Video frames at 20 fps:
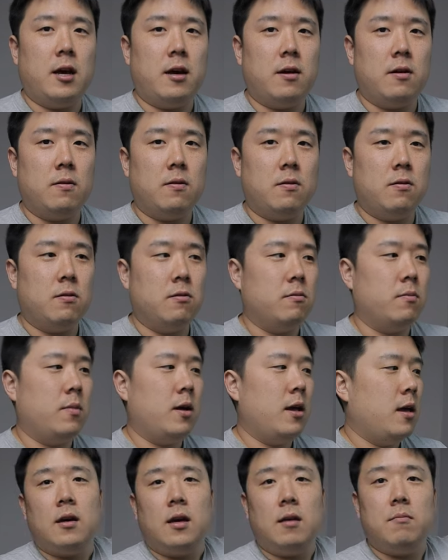at home,
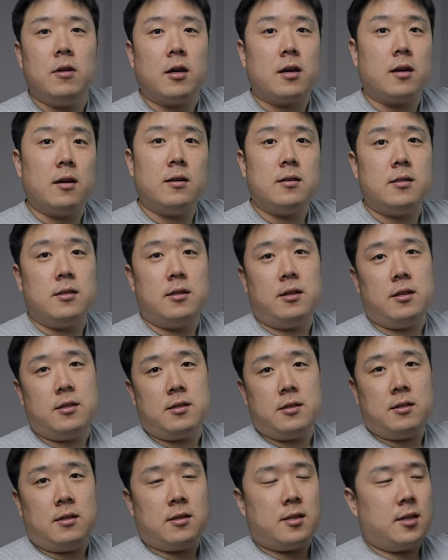and because it is
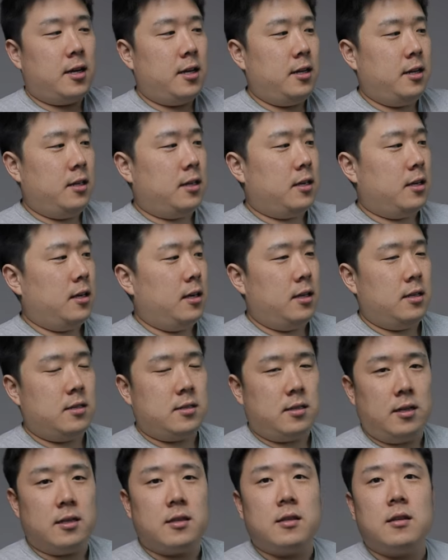in a tiny
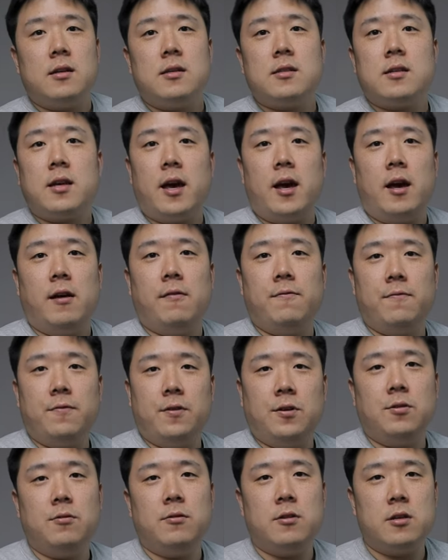case, it does have
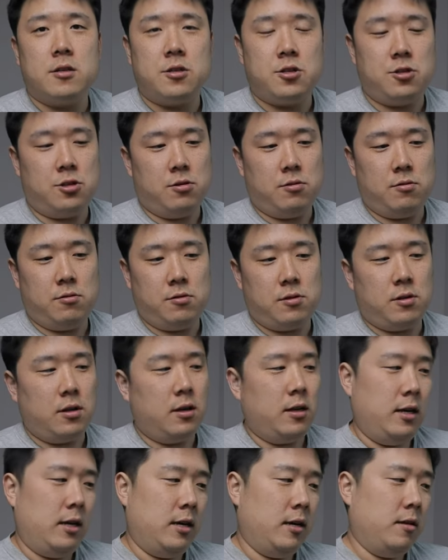few issues,
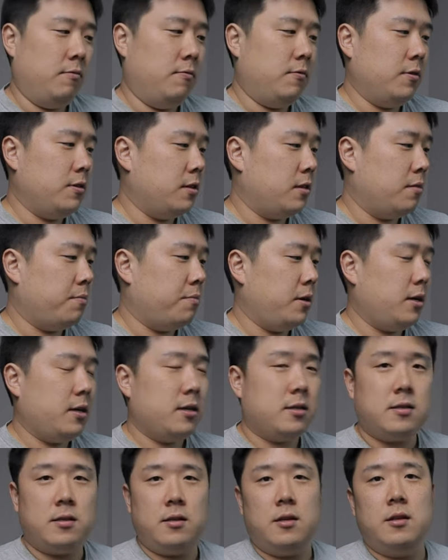and one of the
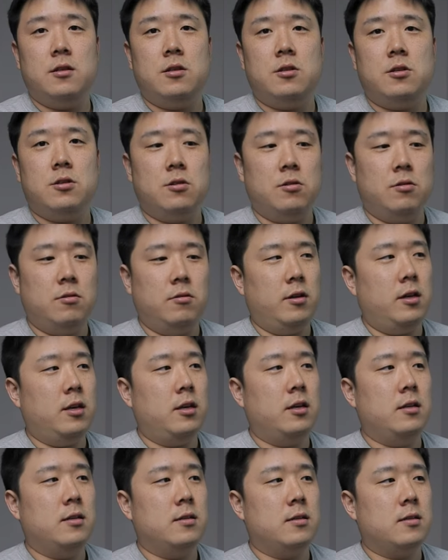biggest issue
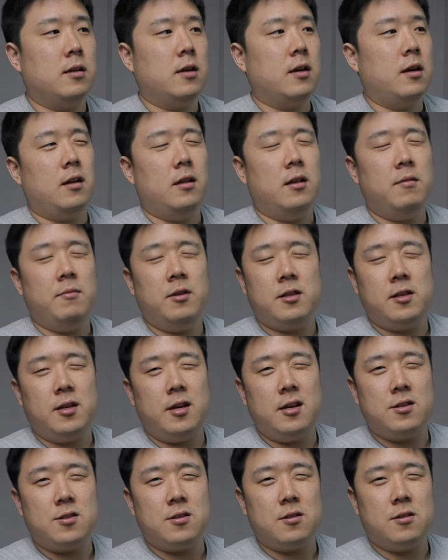is
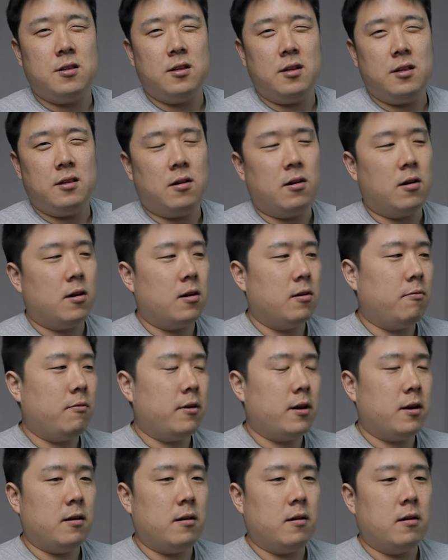limitation in
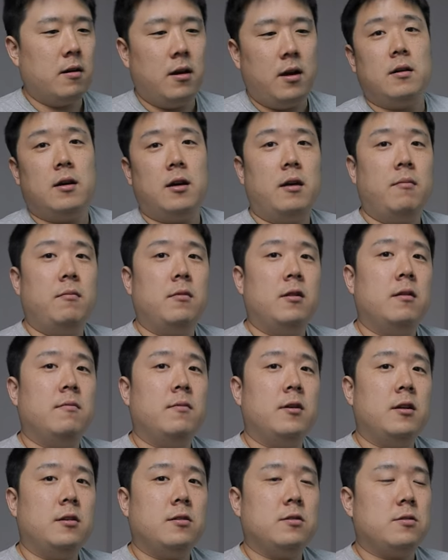hardware. I am
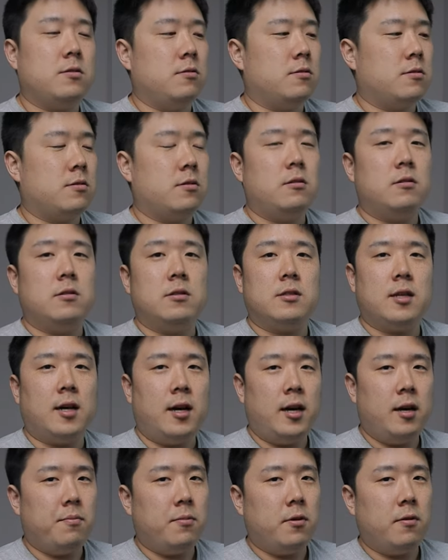limited to certain
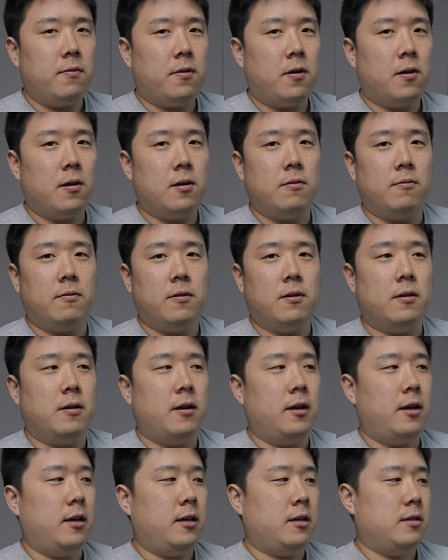type of
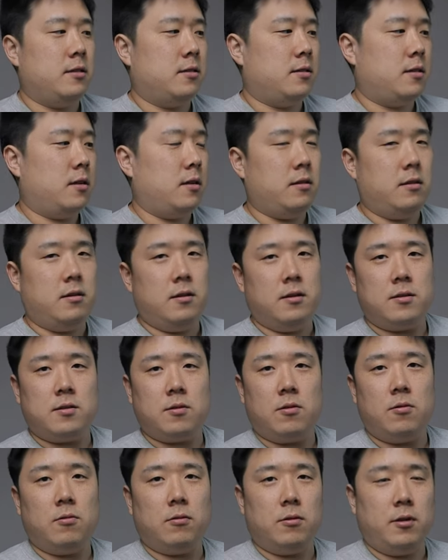hardware, as
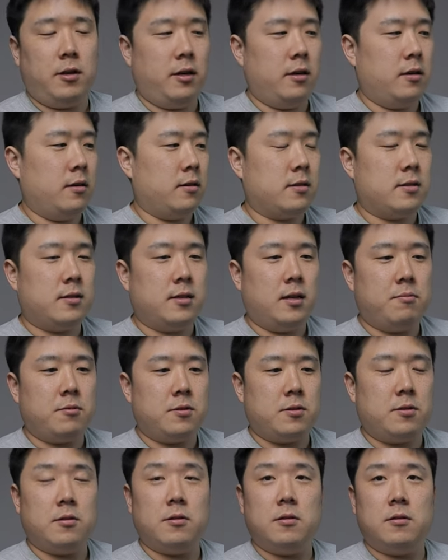this only accepts
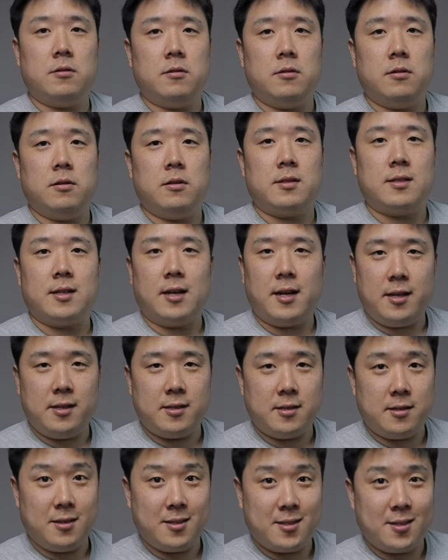certain
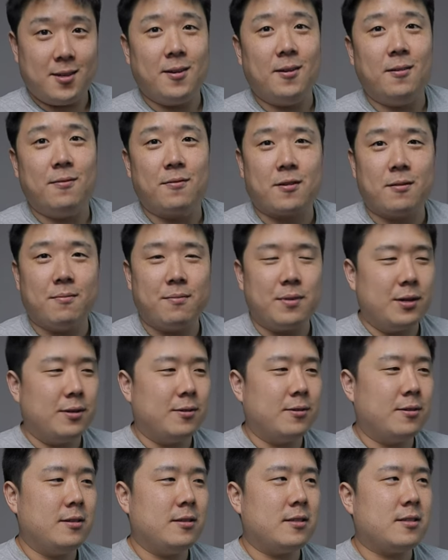sizes of
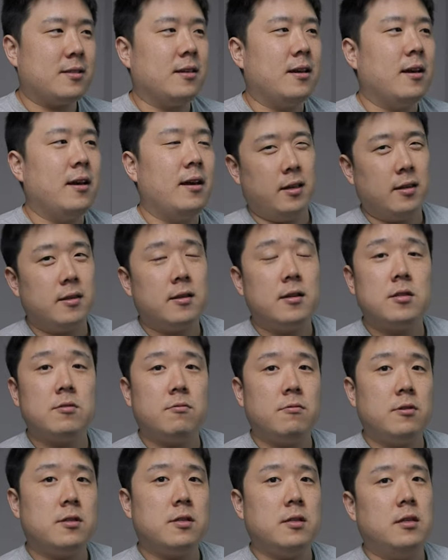components. It does
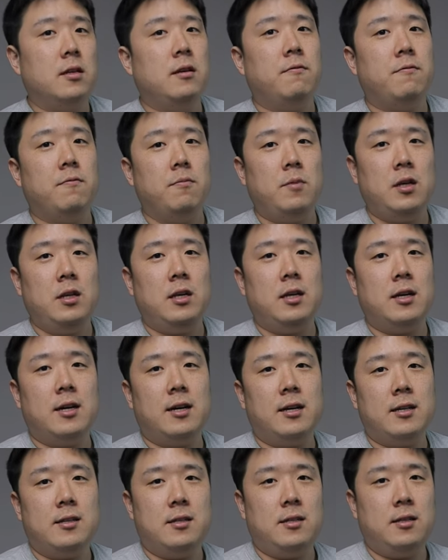receive Mini
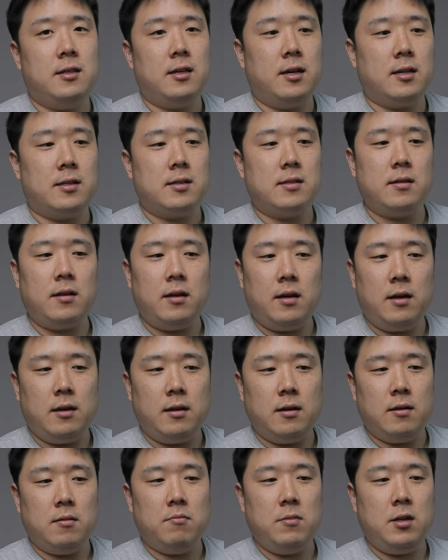I T X,
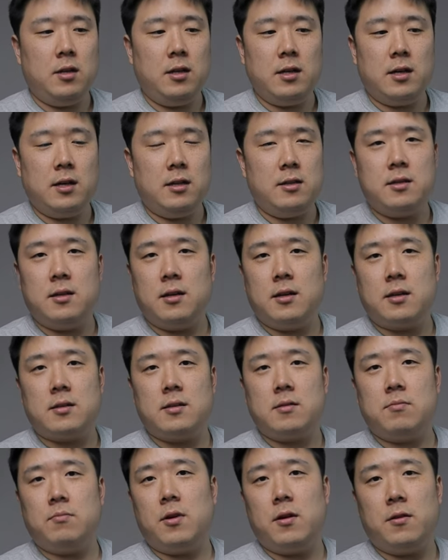and Mini I T
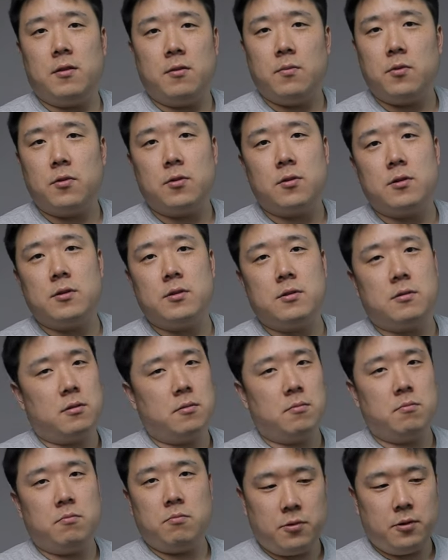X motherboards
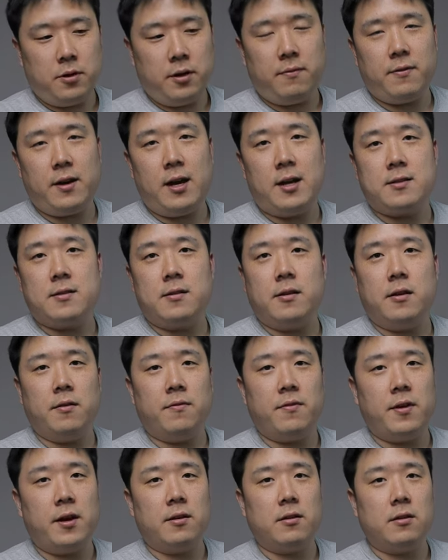are pretty vastly
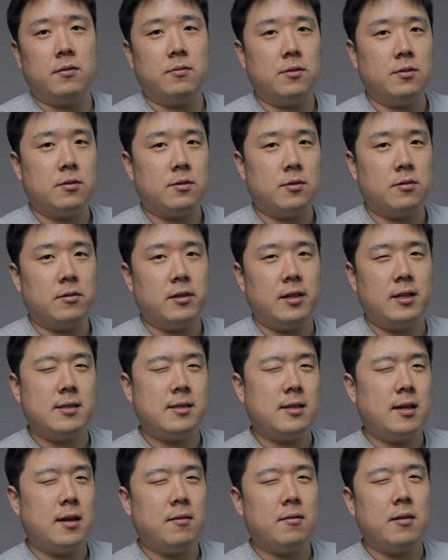available, so that's
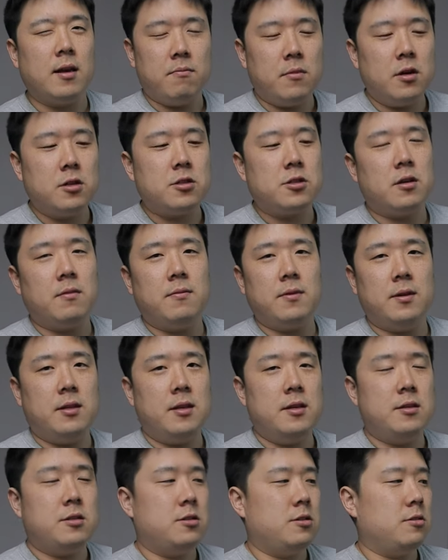not much of an
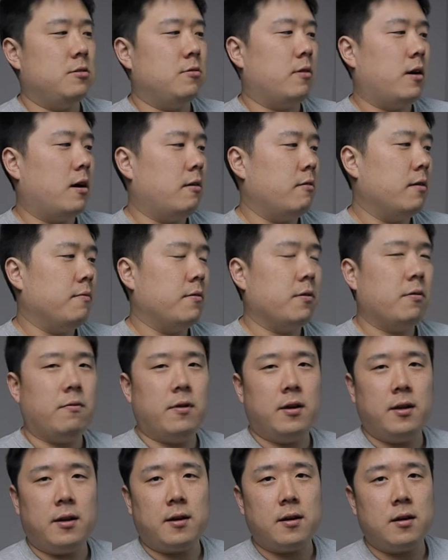issue. However,
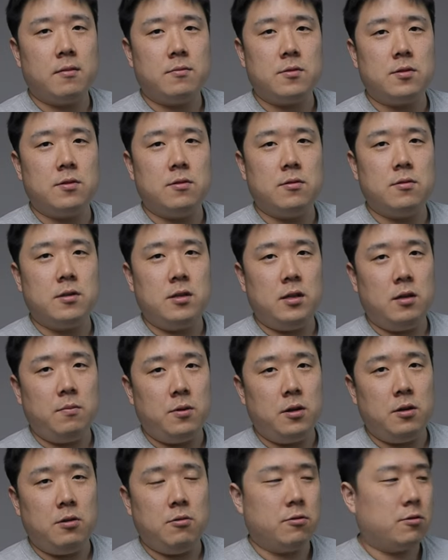when it comes to C
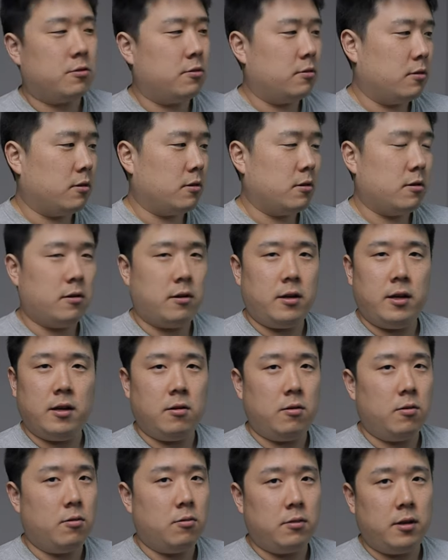P U cooler, it
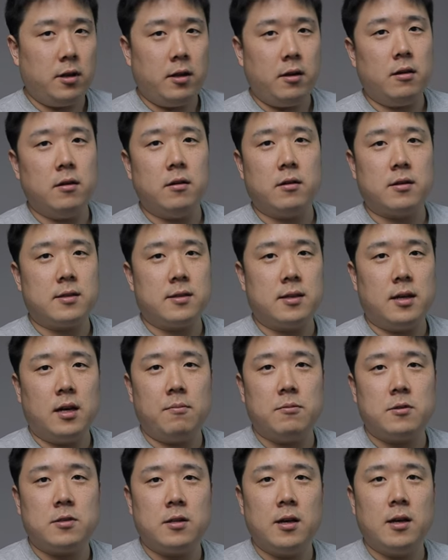only
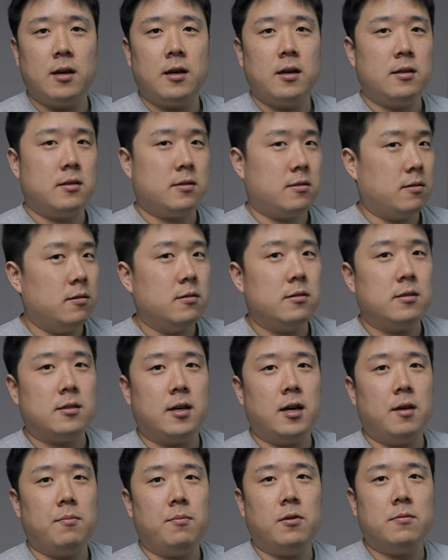accepts certain
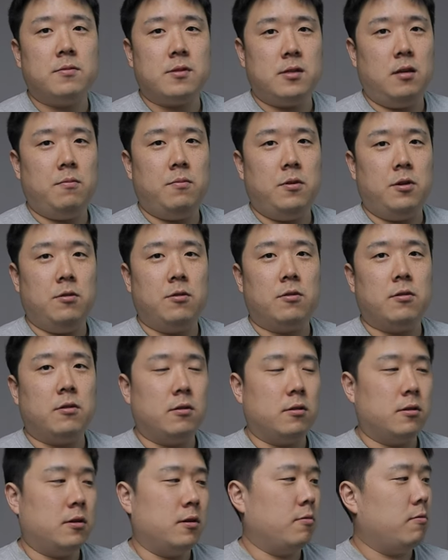type of C P U
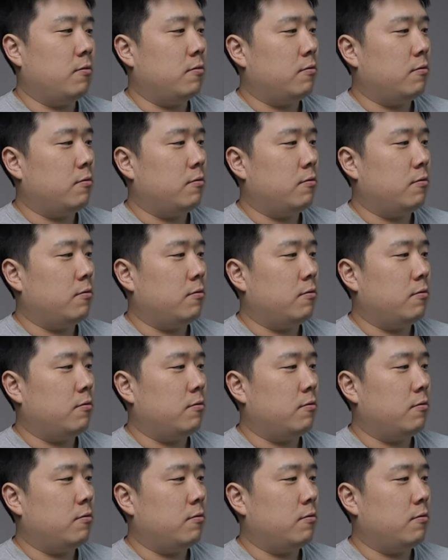cooler.